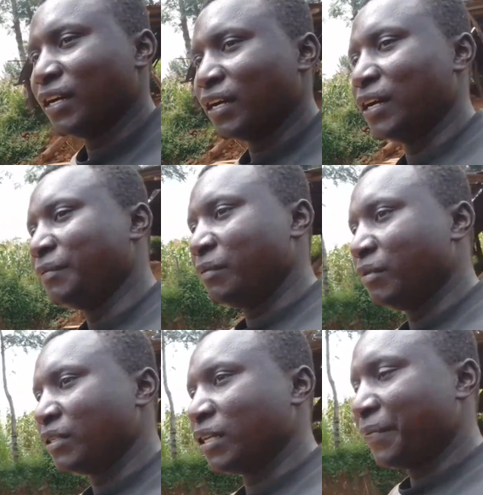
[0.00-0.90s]
maybe
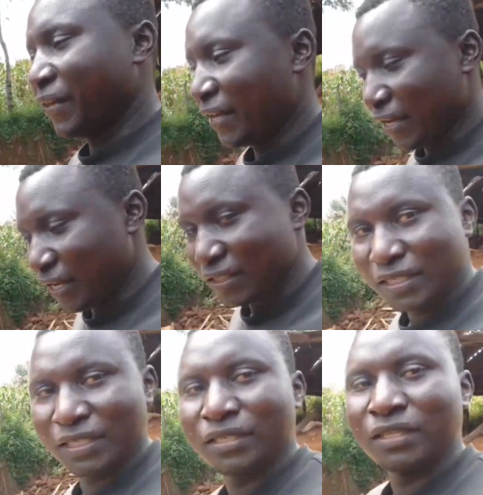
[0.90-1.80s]
something
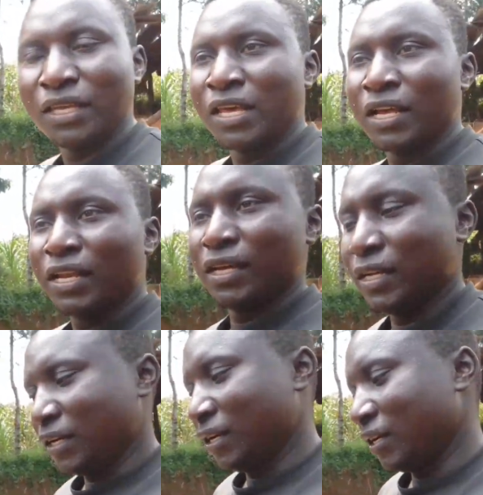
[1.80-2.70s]
else like
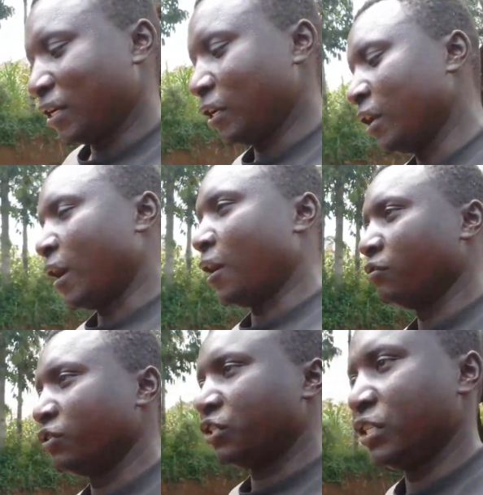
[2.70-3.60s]
iron
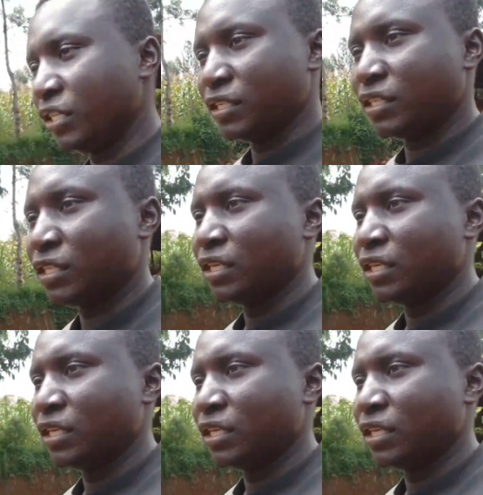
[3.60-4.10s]
sheets,